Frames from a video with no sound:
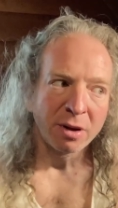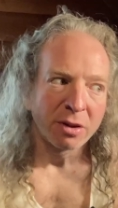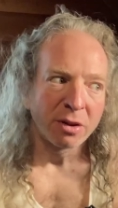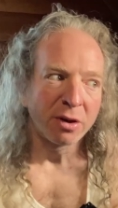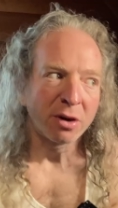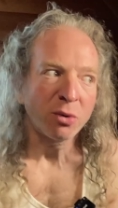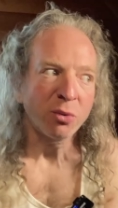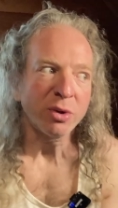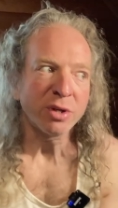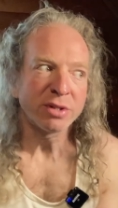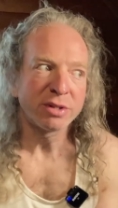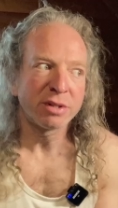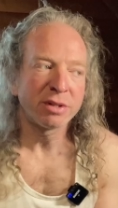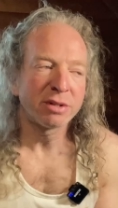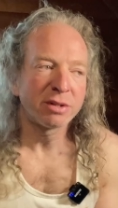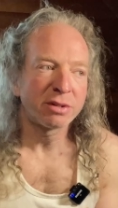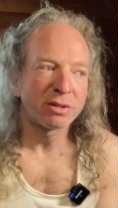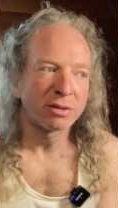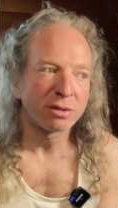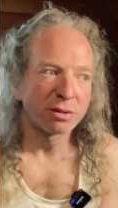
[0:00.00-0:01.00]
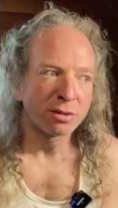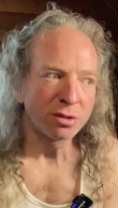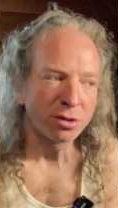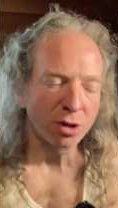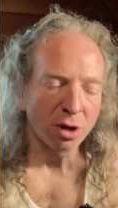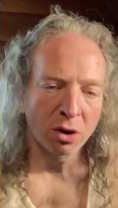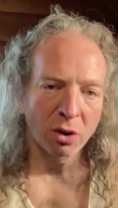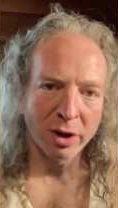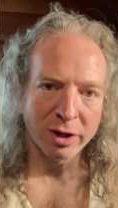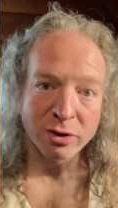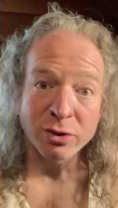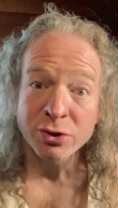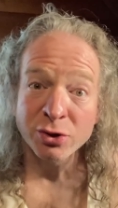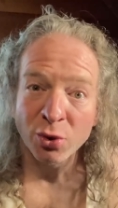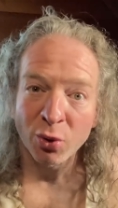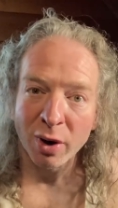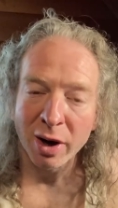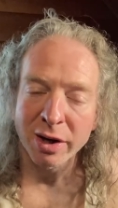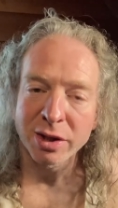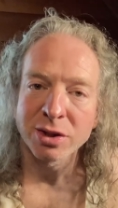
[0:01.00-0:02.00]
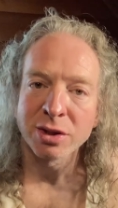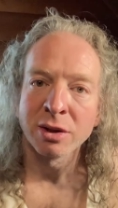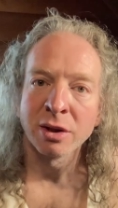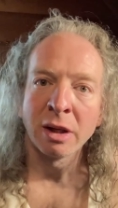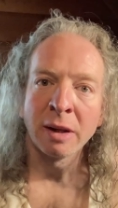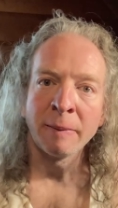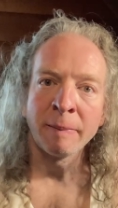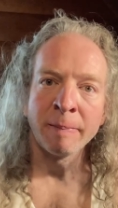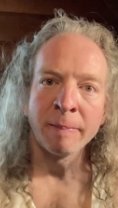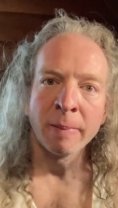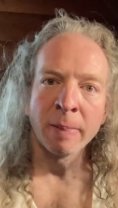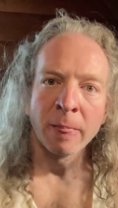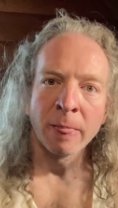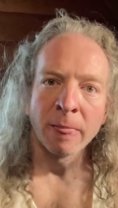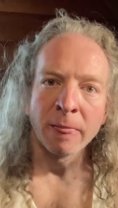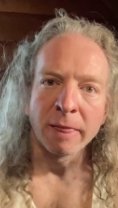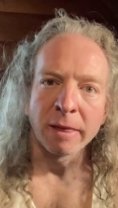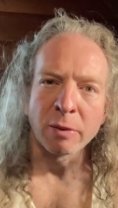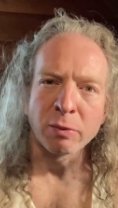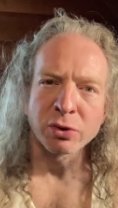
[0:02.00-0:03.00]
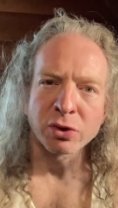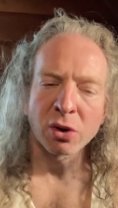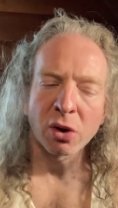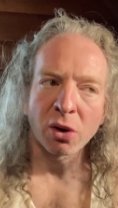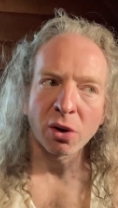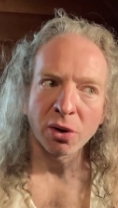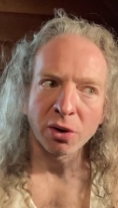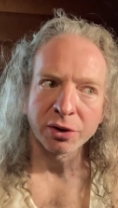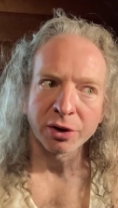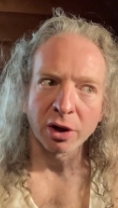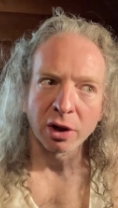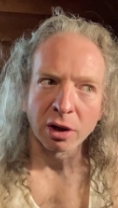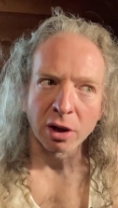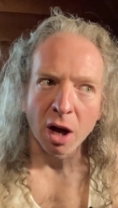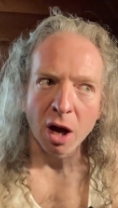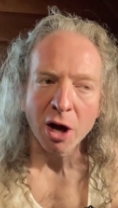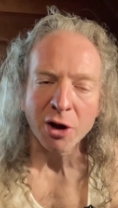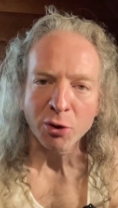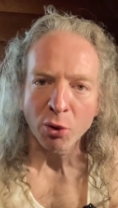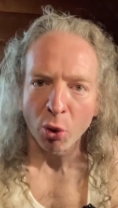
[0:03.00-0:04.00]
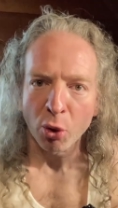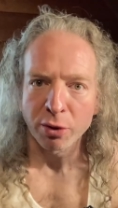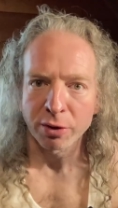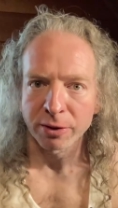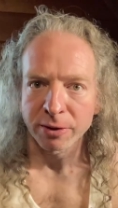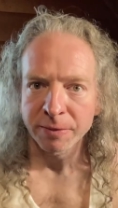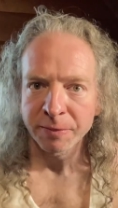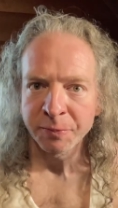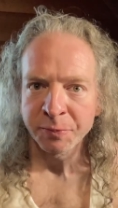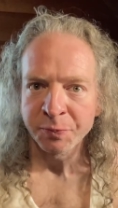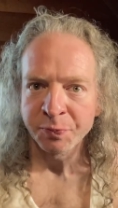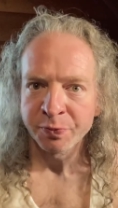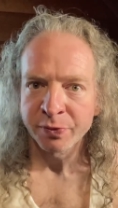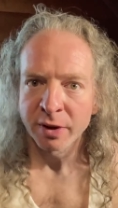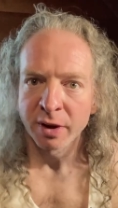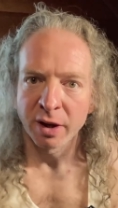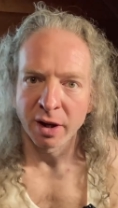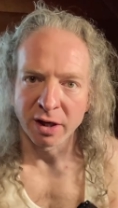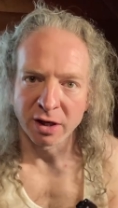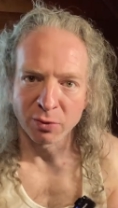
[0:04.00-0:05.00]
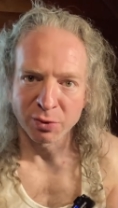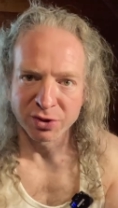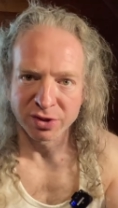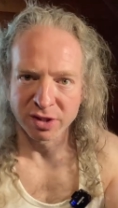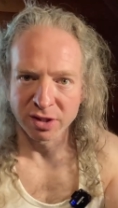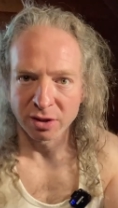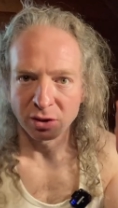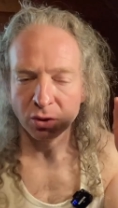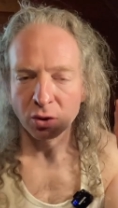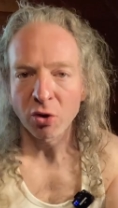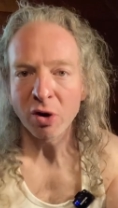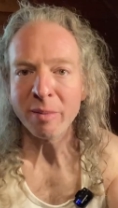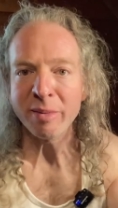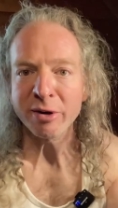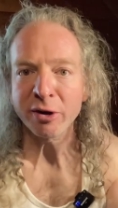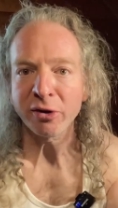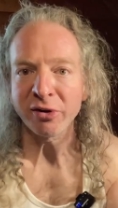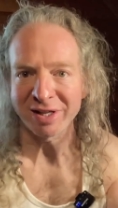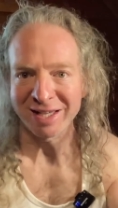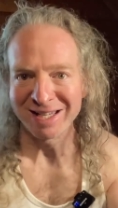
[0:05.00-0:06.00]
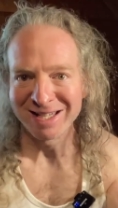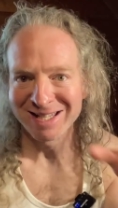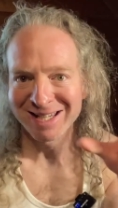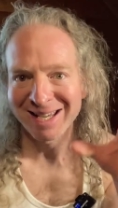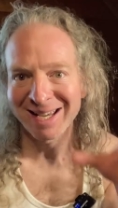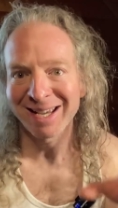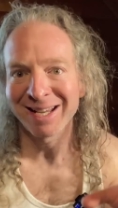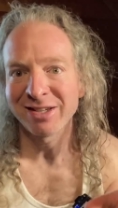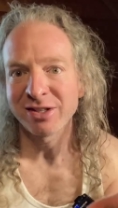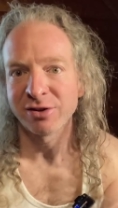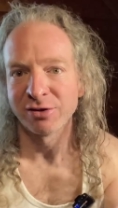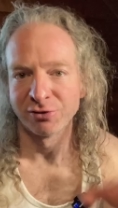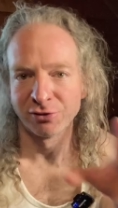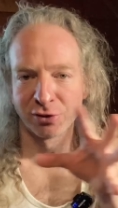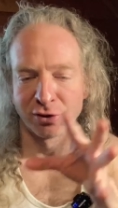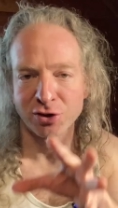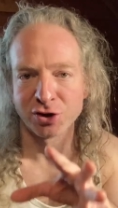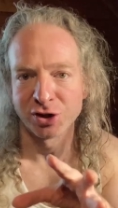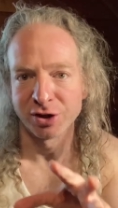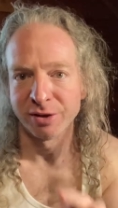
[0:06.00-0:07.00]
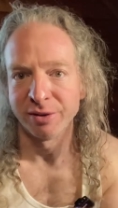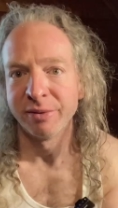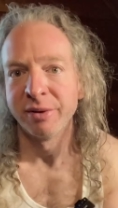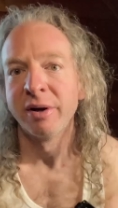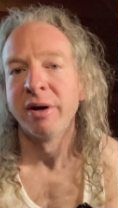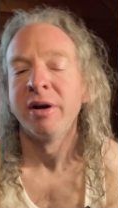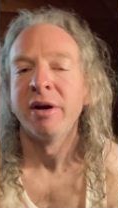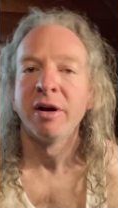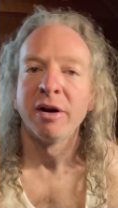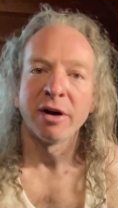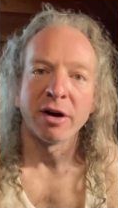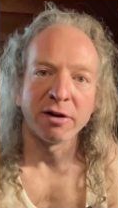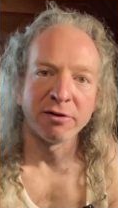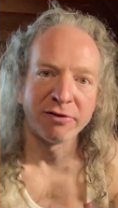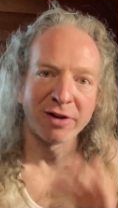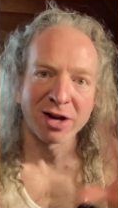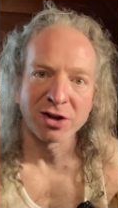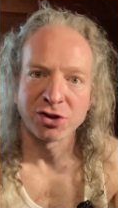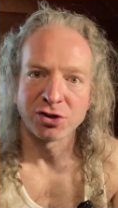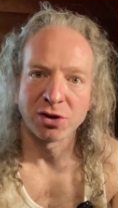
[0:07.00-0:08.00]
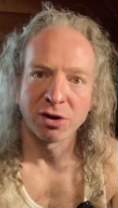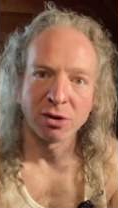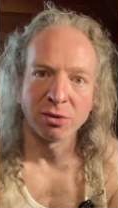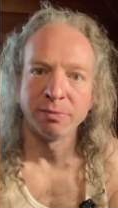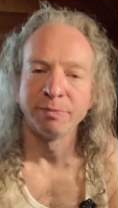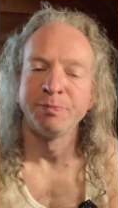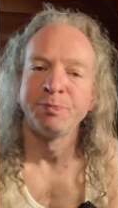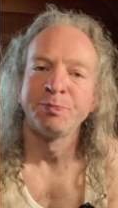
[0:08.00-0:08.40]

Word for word: There was this show I used to watch. It was called Law and Order, and it was the criminal intent version of that show.